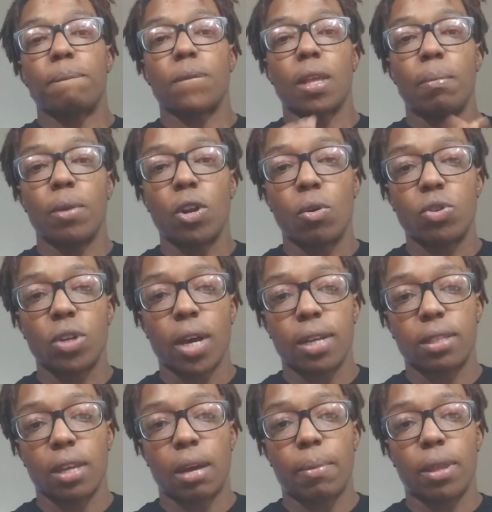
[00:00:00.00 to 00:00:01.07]
let me know what you
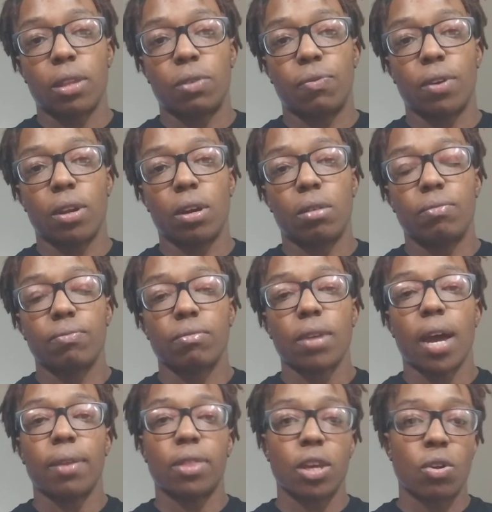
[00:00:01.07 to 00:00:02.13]
guys think about this video.
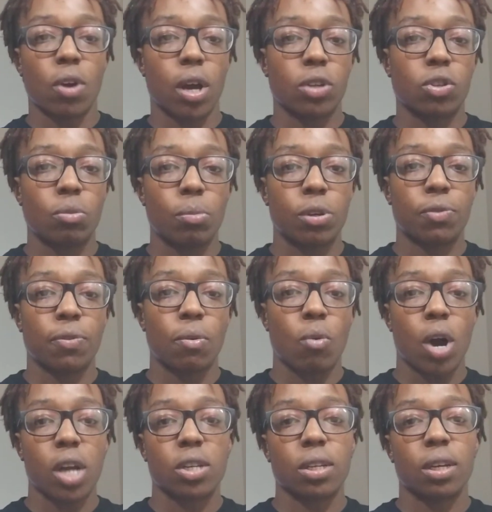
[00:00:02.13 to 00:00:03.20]
I thank you guys so much for
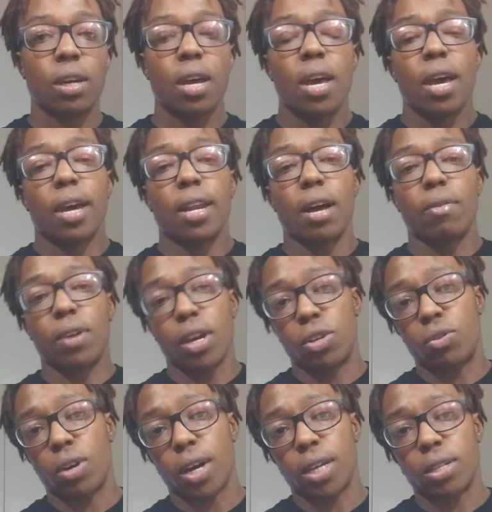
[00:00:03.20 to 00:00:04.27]
watching, and I'll
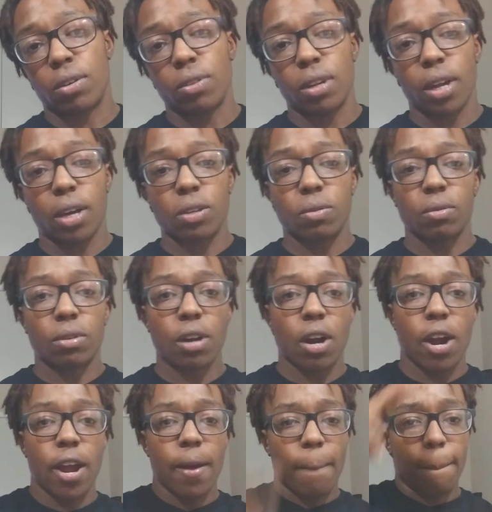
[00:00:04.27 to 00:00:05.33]
catch you guys on the next one.
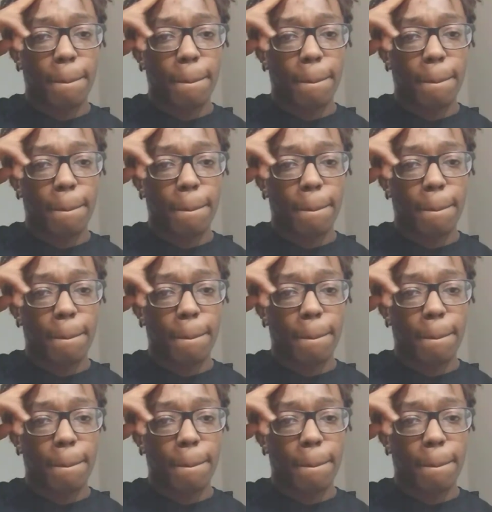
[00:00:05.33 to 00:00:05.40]
All right?